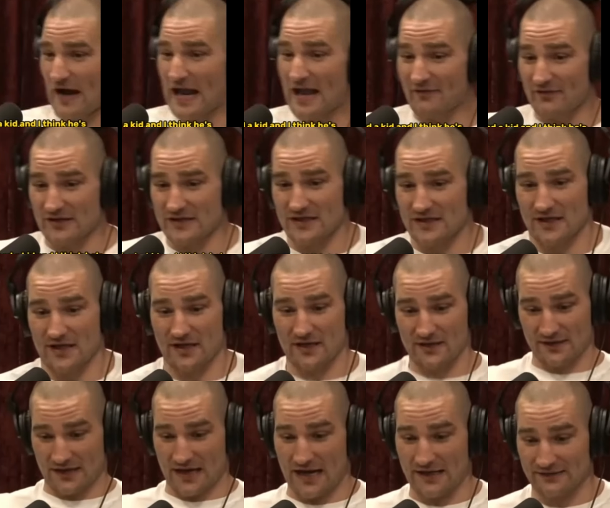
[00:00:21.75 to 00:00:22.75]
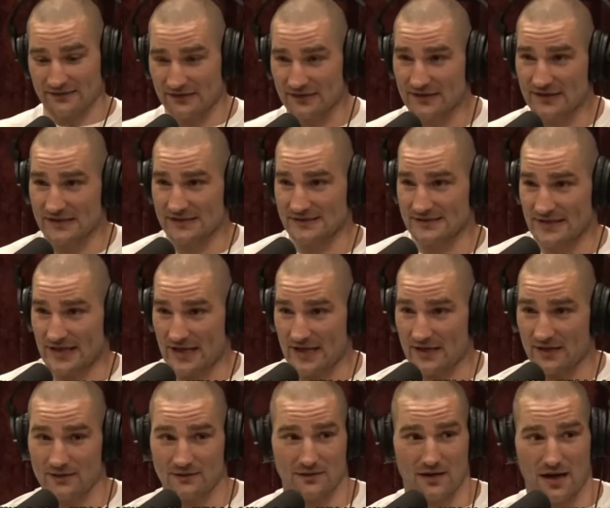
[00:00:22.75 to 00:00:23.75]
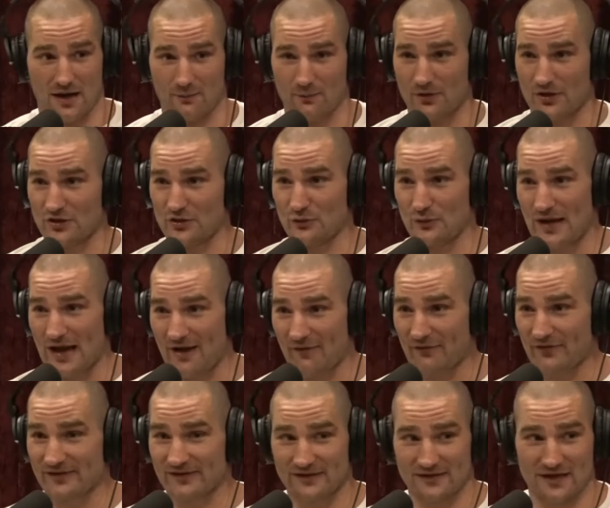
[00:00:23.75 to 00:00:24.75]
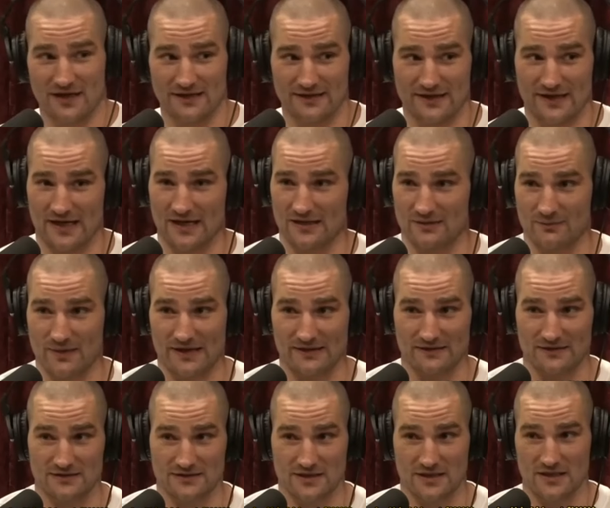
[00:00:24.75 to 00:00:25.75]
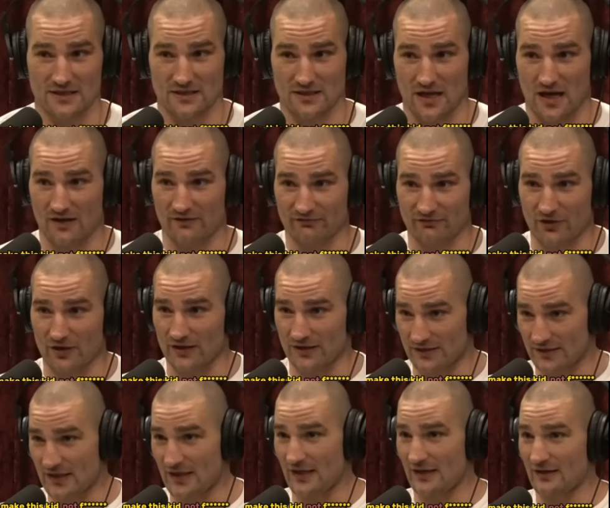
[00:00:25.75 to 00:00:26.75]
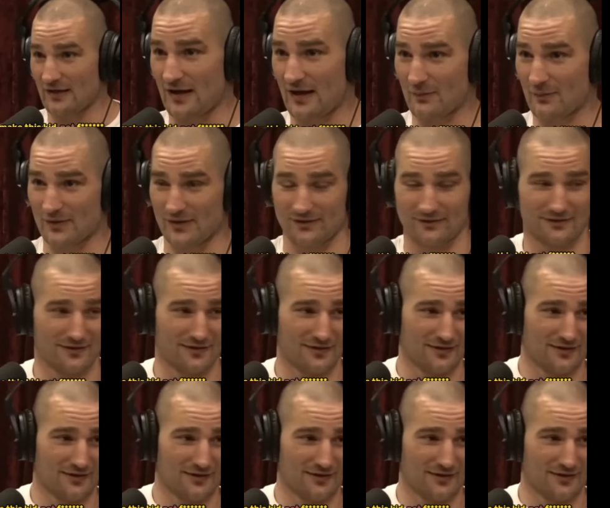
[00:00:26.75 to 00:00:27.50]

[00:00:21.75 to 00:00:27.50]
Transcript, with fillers: I have a kid and I think he's gay, I'm going to do everything I can to make this kid not gay. I'm going to...